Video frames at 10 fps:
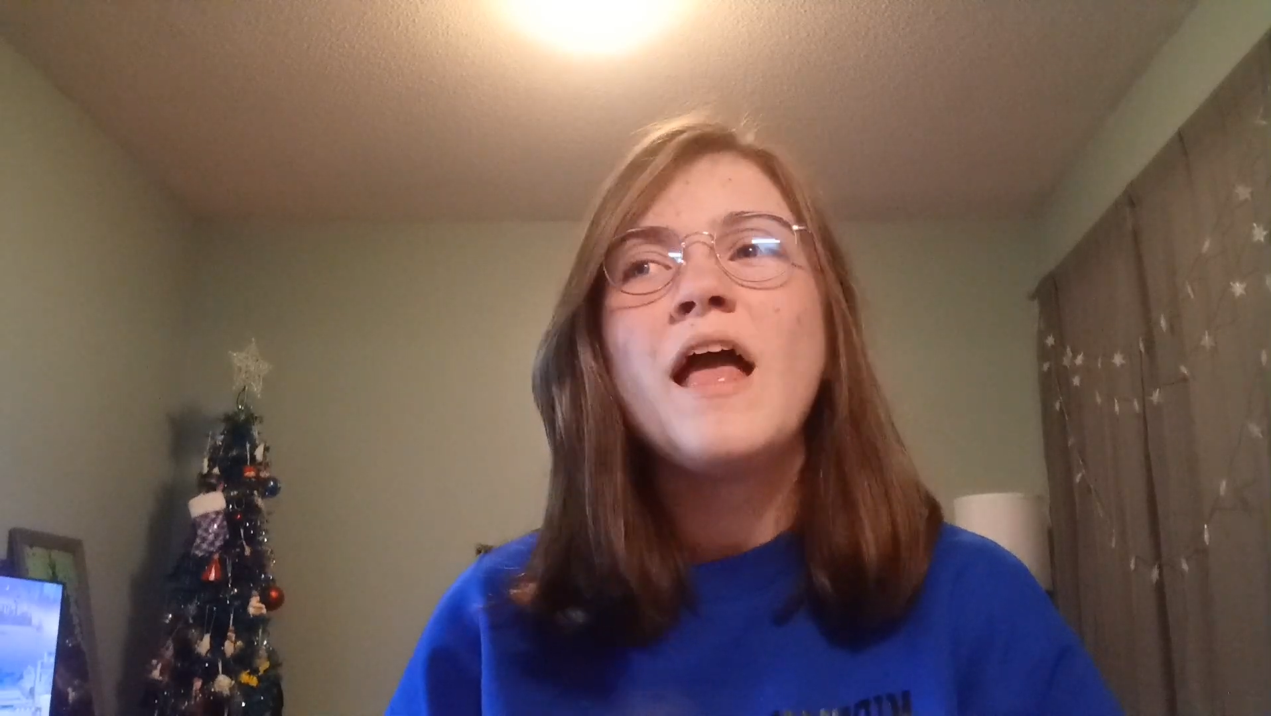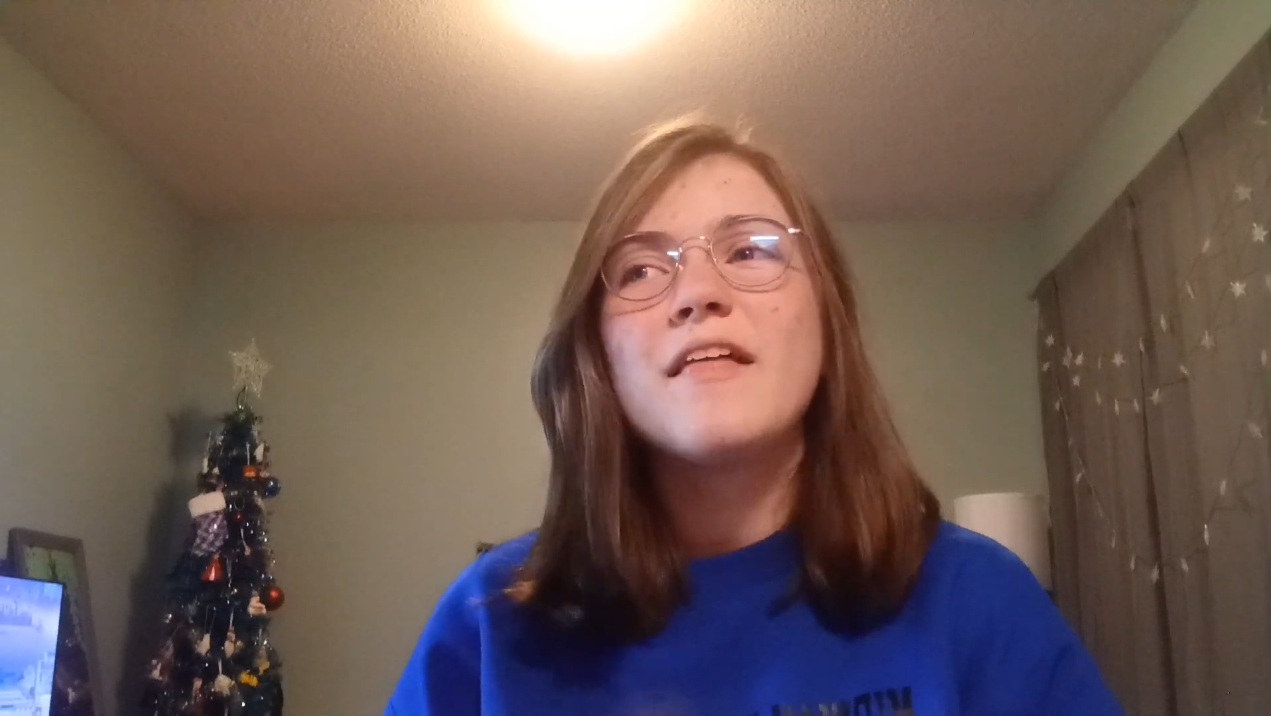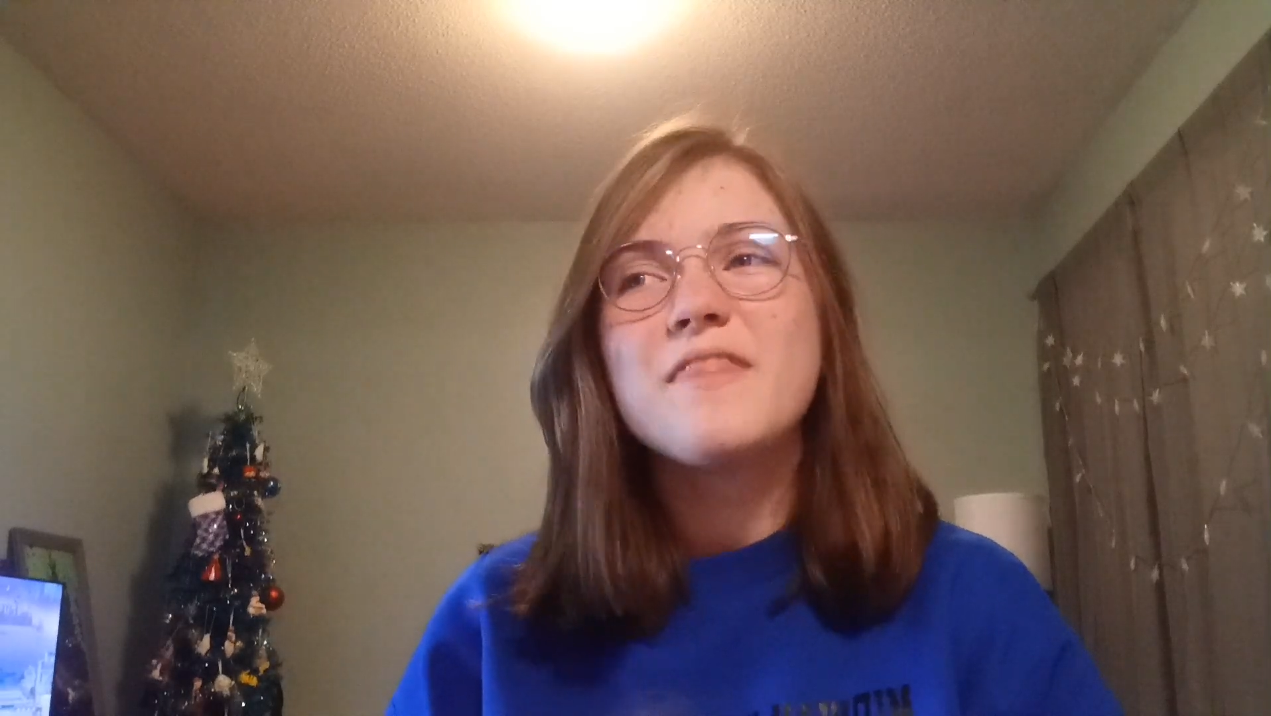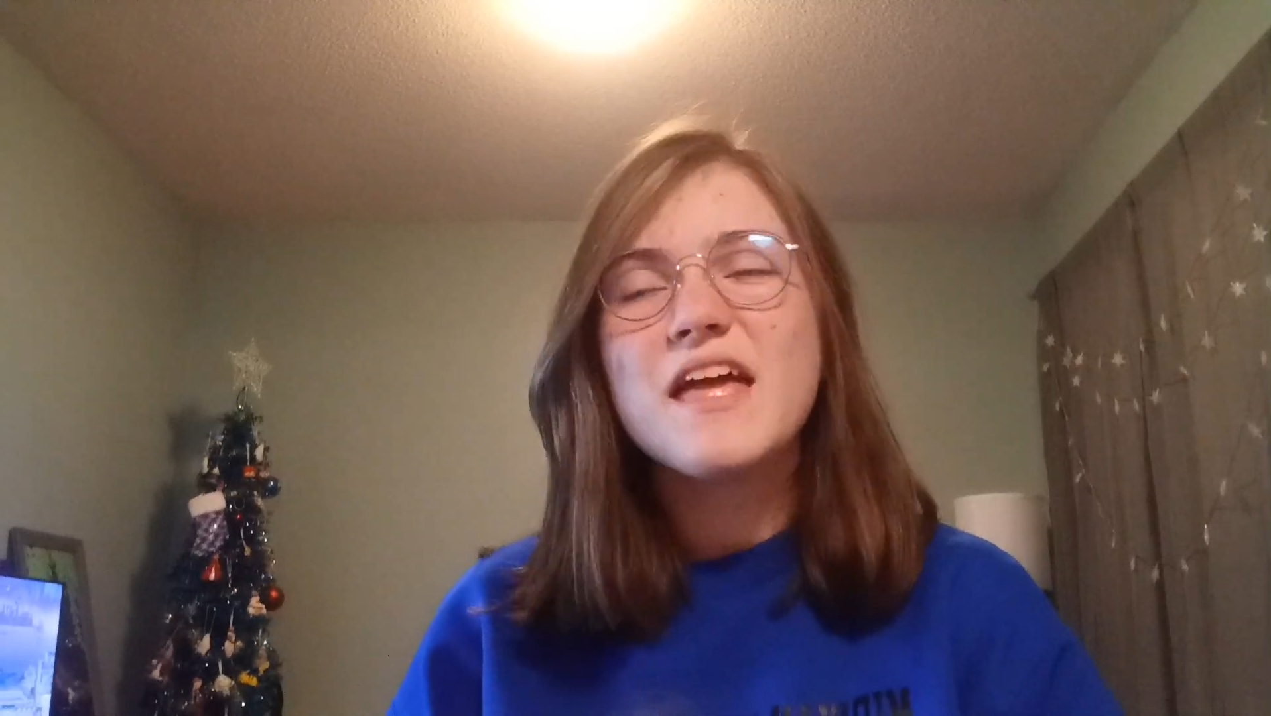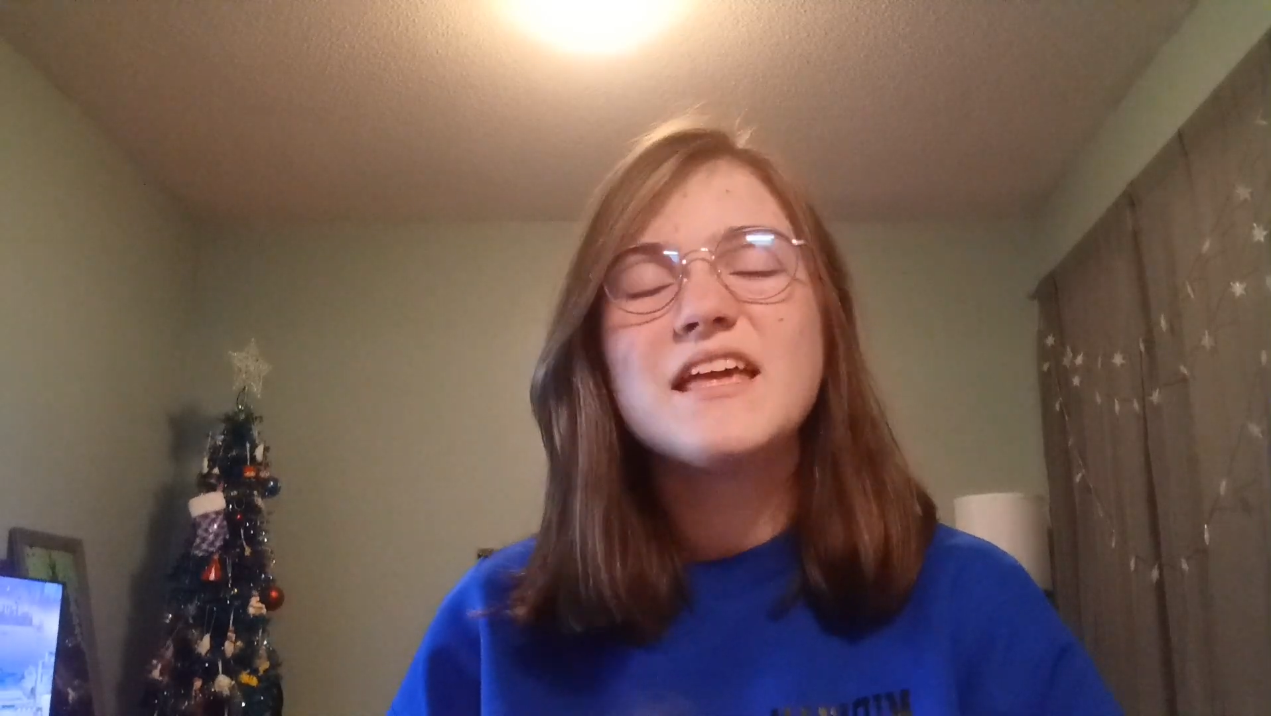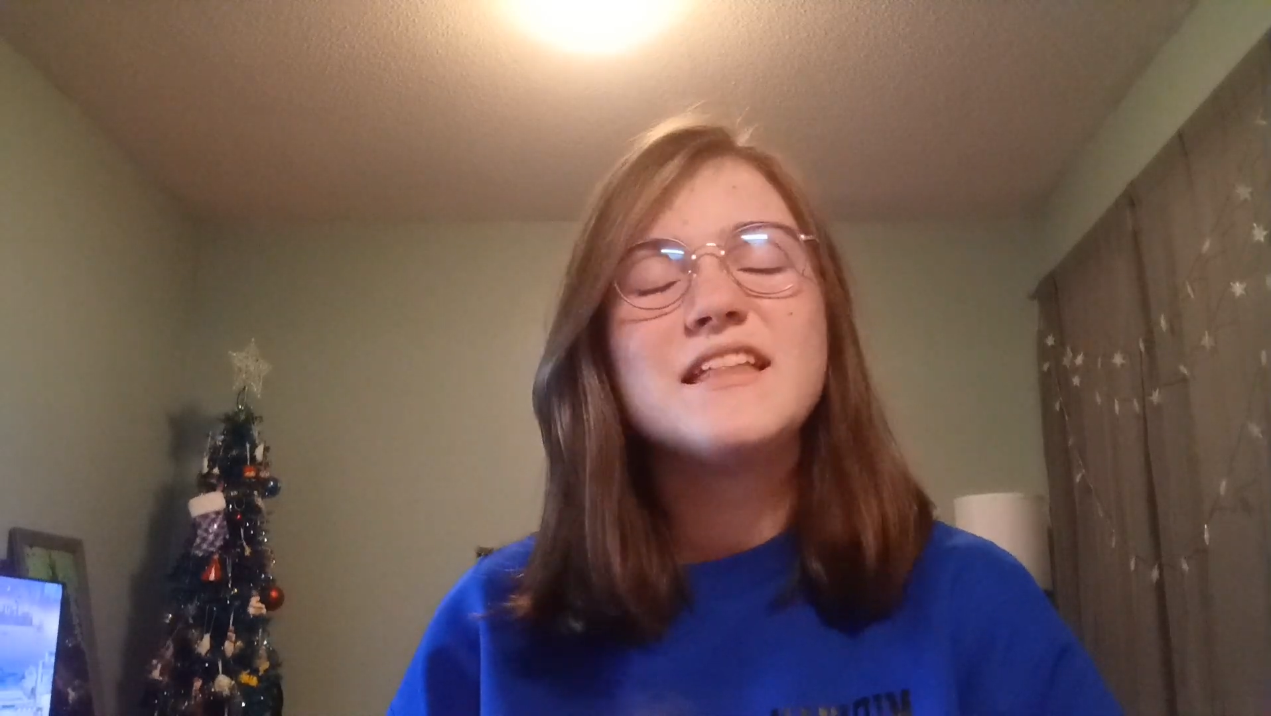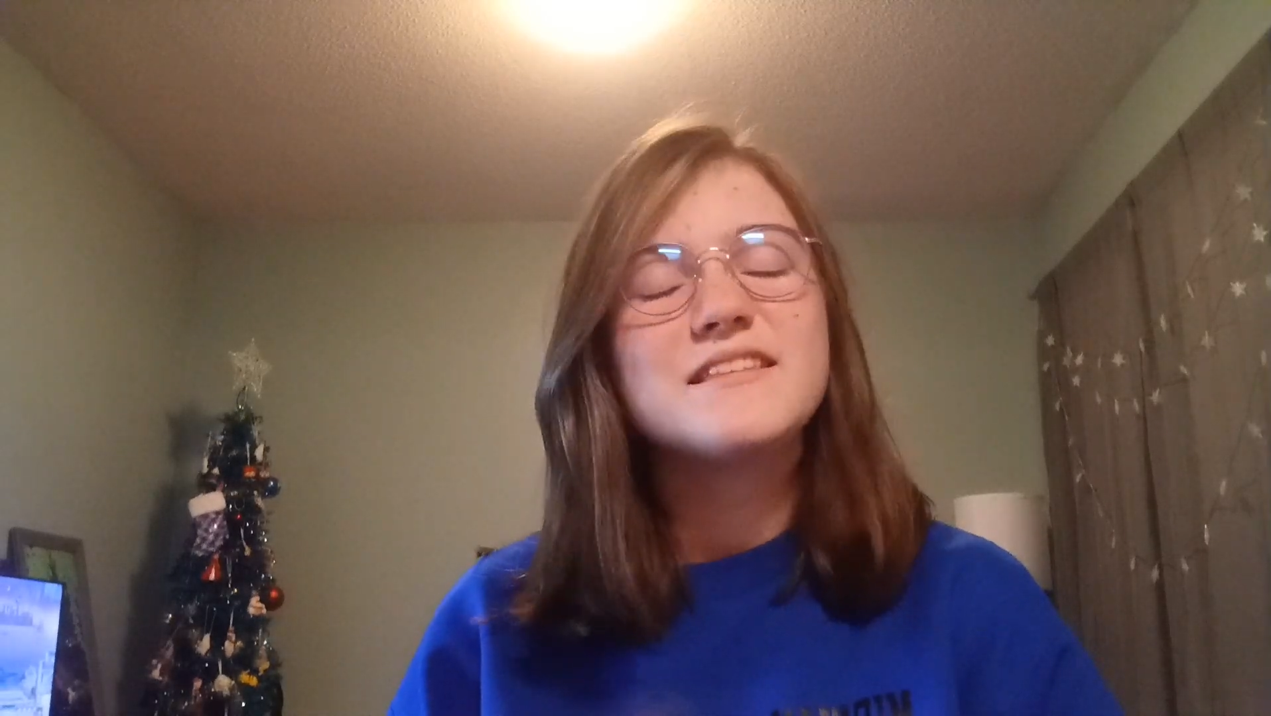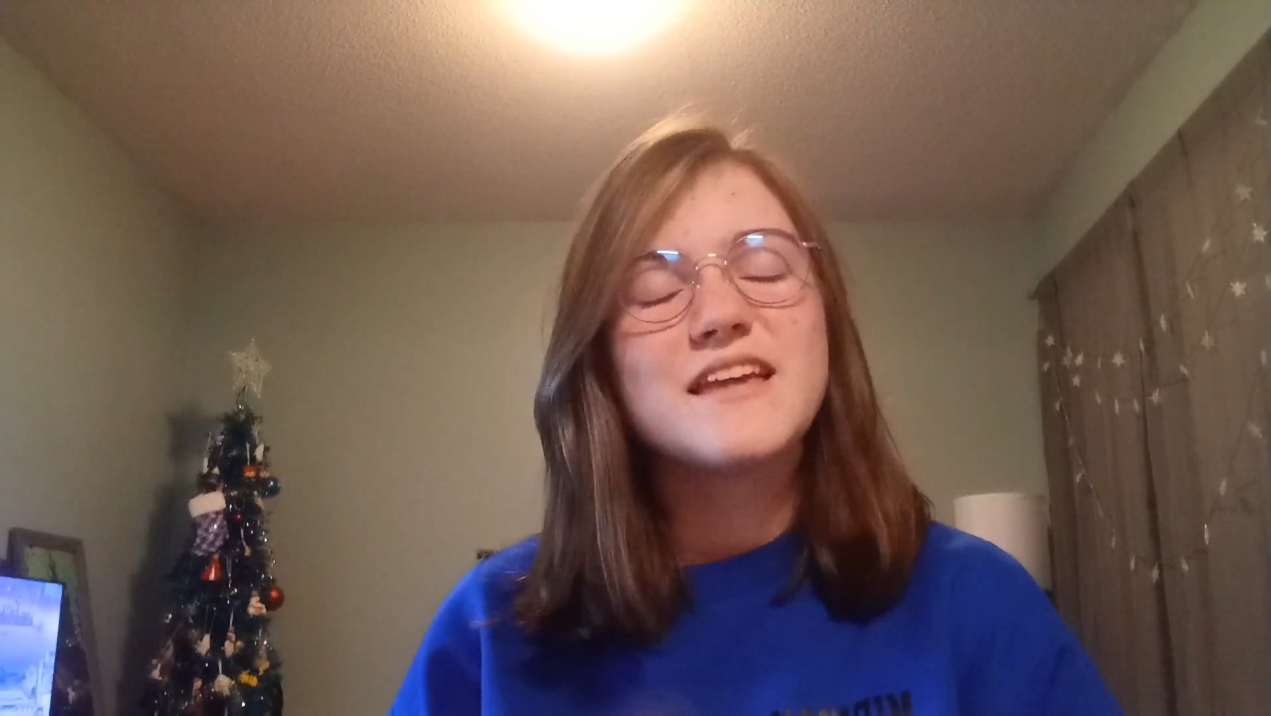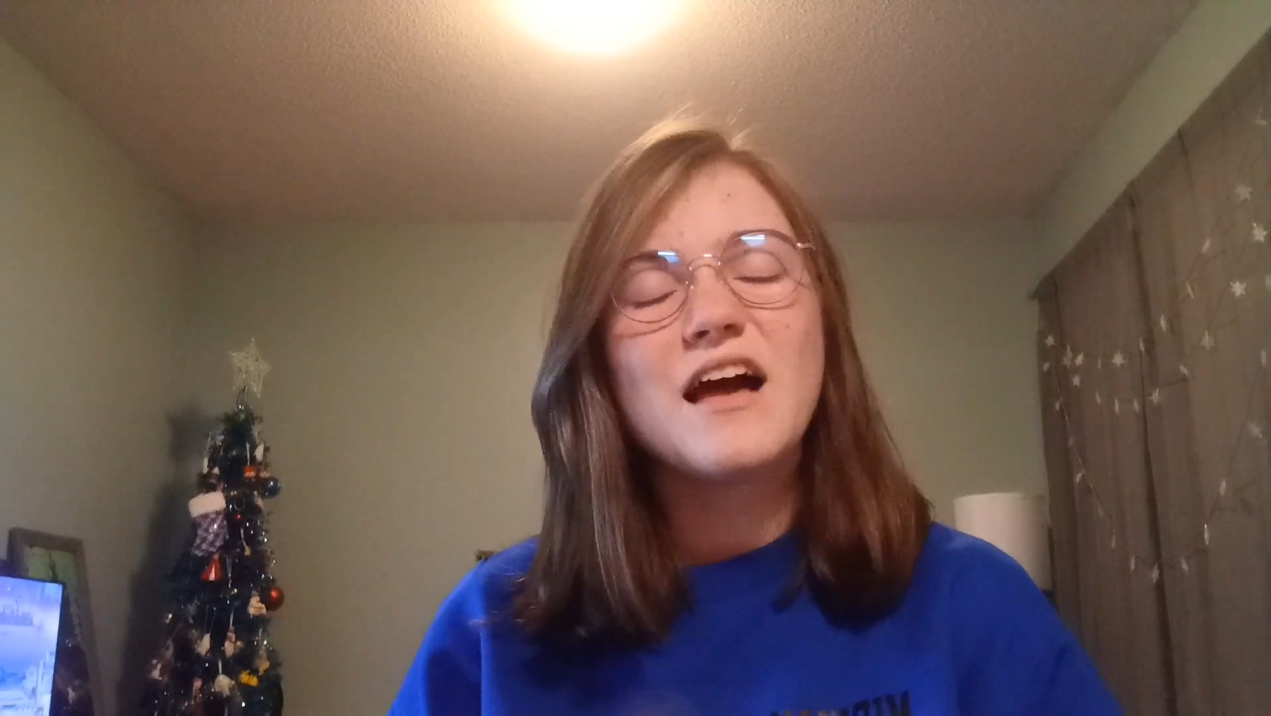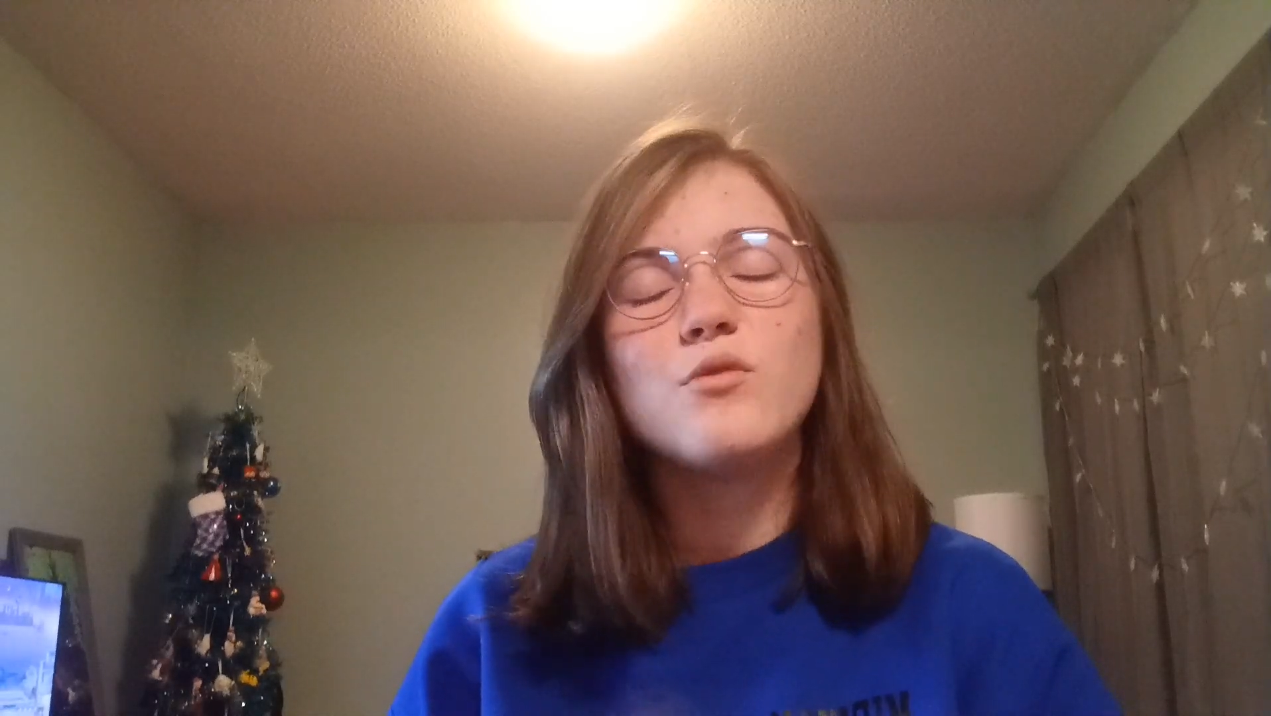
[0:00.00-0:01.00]
they can
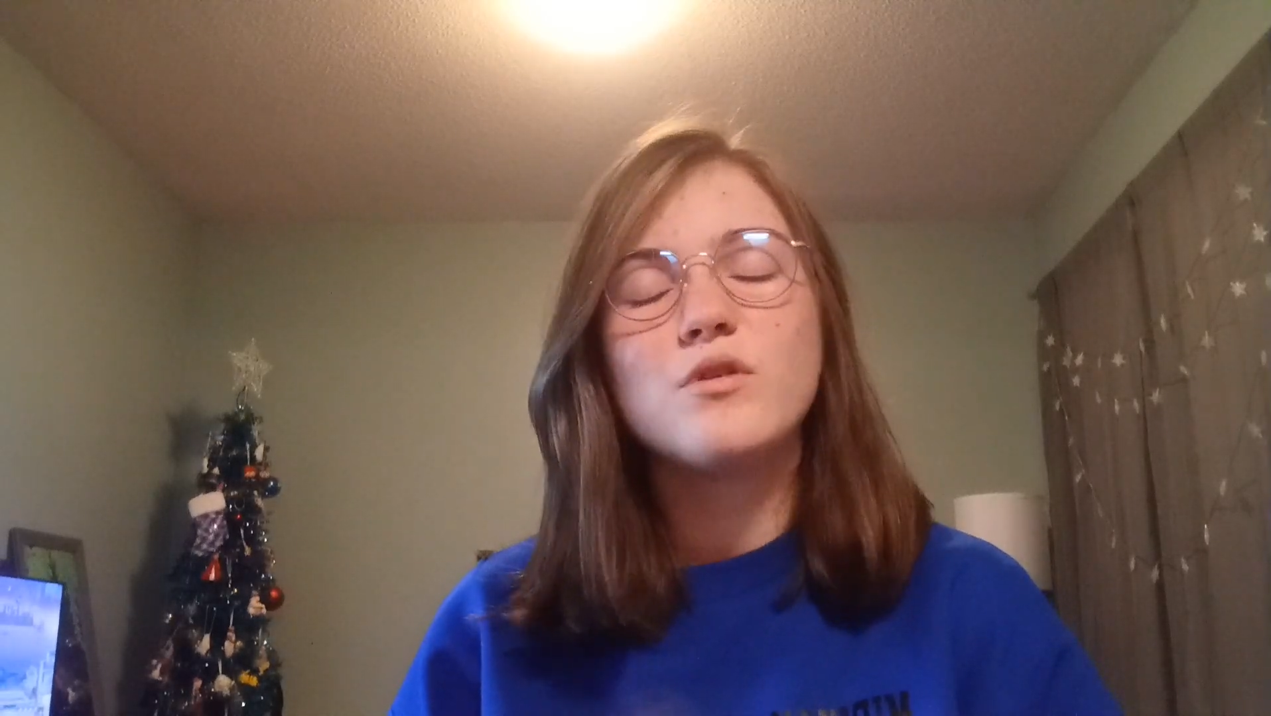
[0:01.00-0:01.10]
tell